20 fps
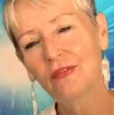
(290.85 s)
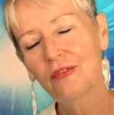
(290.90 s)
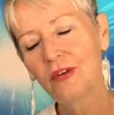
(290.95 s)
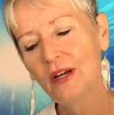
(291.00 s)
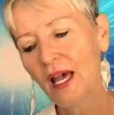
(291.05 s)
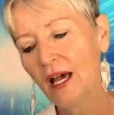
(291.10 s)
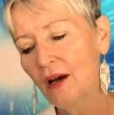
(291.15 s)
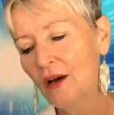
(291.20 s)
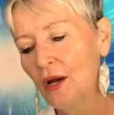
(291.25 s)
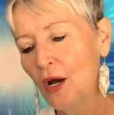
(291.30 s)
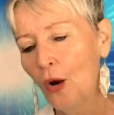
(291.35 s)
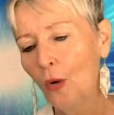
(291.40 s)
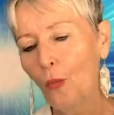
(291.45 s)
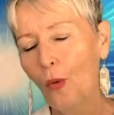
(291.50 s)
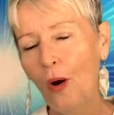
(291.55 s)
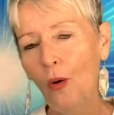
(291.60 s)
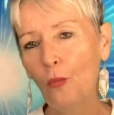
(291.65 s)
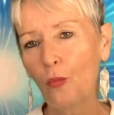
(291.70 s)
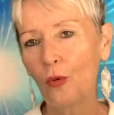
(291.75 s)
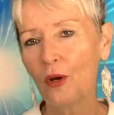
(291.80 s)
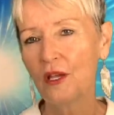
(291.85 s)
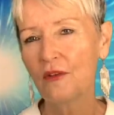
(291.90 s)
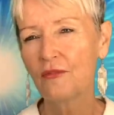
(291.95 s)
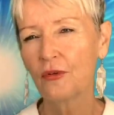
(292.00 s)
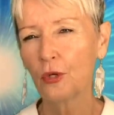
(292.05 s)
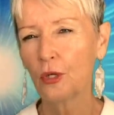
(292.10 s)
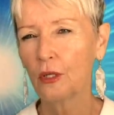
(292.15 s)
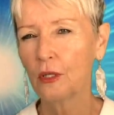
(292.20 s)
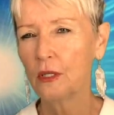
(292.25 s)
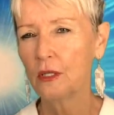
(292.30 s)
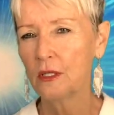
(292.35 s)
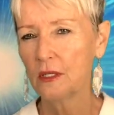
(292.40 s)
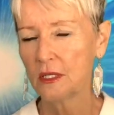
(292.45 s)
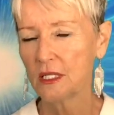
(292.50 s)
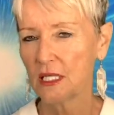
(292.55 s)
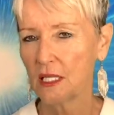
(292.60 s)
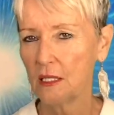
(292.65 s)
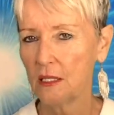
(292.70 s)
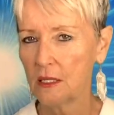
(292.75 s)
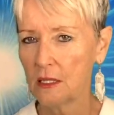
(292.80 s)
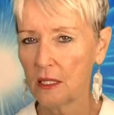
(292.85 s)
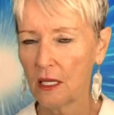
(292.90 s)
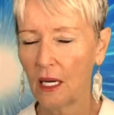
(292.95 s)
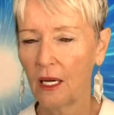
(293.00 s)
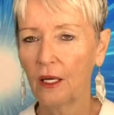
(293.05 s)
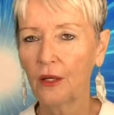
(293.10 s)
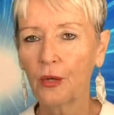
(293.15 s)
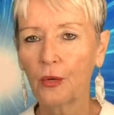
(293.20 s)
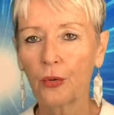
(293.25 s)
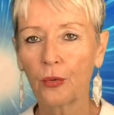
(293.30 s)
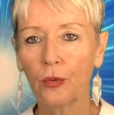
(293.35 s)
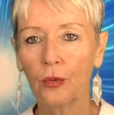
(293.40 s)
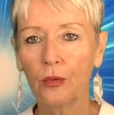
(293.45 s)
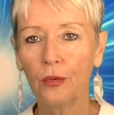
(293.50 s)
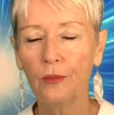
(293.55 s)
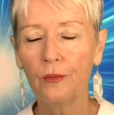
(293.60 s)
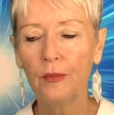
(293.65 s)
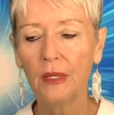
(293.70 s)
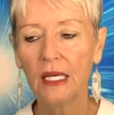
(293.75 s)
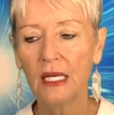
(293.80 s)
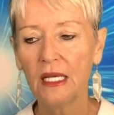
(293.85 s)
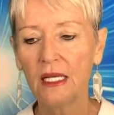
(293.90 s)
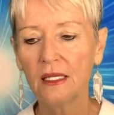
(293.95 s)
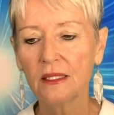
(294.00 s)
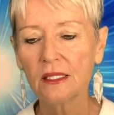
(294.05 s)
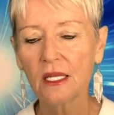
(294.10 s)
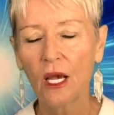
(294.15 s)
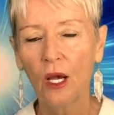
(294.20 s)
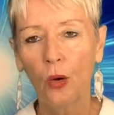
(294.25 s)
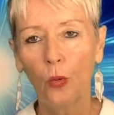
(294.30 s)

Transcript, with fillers: Now, what we've learned in darkroom is